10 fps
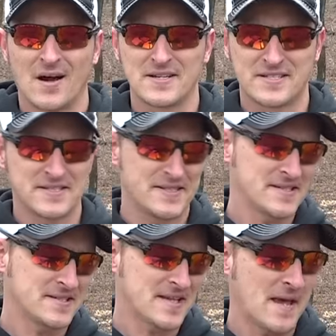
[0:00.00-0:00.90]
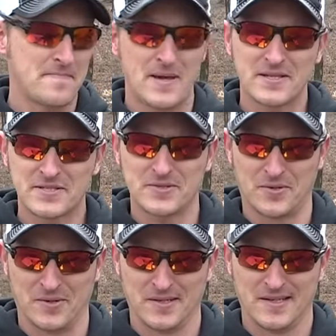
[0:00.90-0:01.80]
All right, since this is a
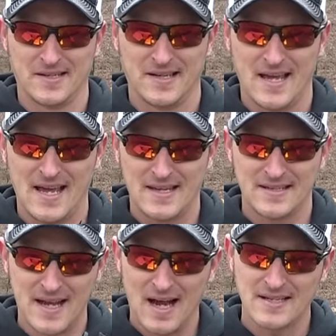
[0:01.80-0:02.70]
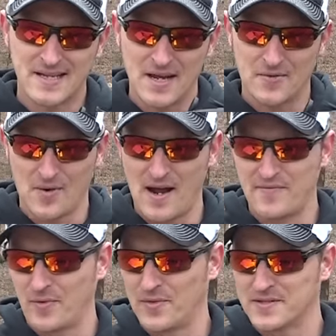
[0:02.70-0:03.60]
pistol, and not a
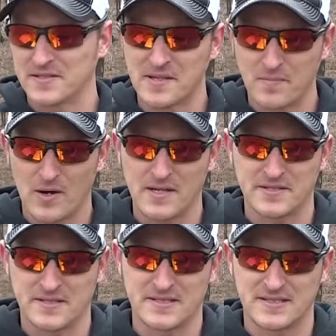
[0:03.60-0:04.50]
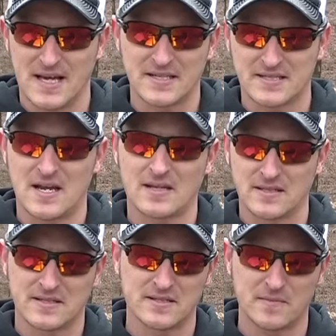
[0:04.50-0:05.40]
rifle. This is a brace. This is not a stock.
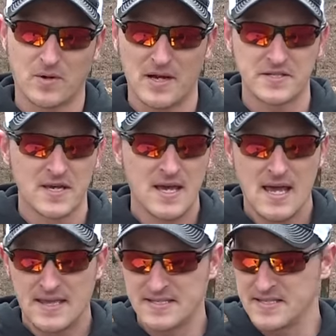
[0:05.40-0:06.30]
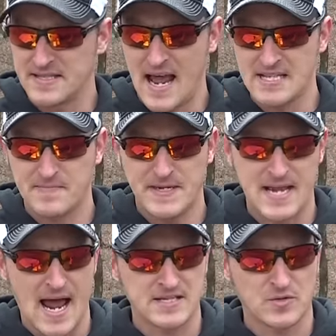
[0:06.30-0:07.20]
This is a brace. This is an SB
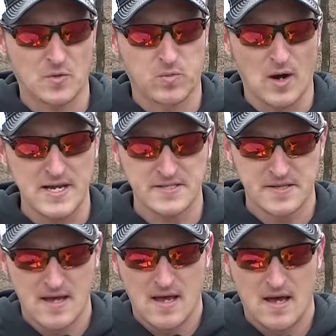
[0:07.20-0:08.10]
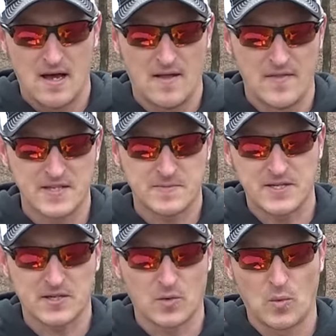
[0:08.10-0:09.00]
Tactical brace. Uh, this
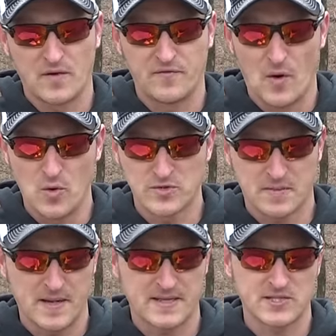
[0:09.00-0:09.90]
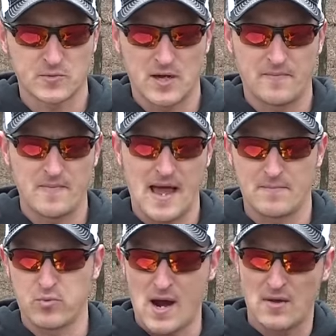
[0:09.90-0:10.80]
particular one folds. I picked this one up at
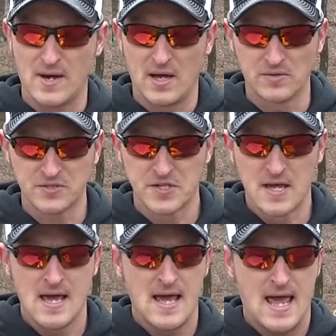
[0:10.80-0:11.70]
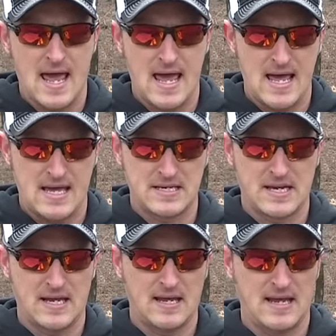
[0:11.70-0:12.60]
Brownells and
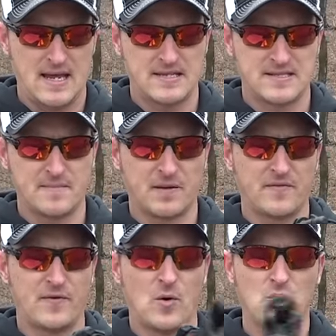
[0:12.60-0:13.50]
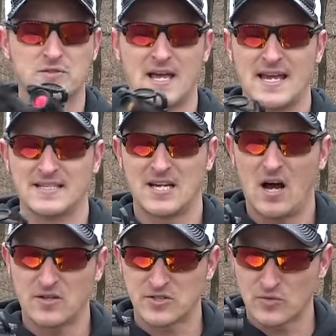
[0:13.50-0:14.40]
it simply folds and
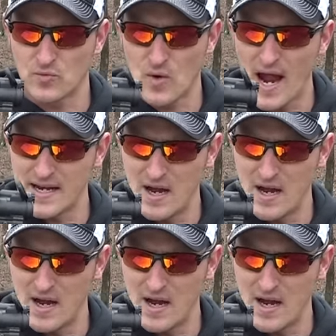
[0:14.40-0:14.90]
tucks right